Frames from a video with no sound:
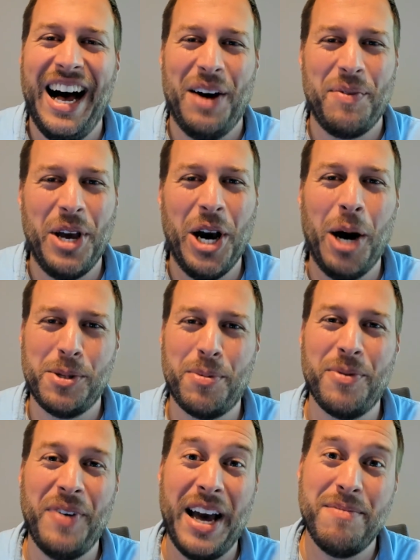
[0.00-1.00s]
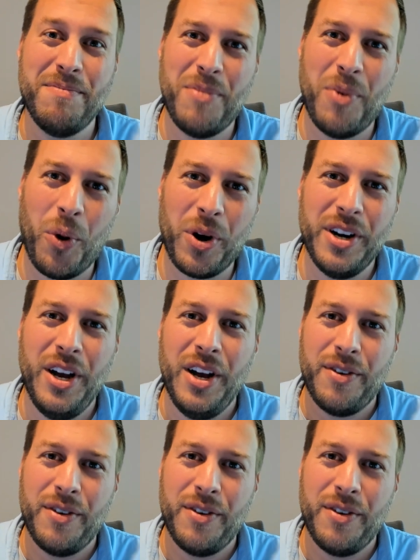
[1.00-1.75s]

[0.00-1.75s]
We hope to provide more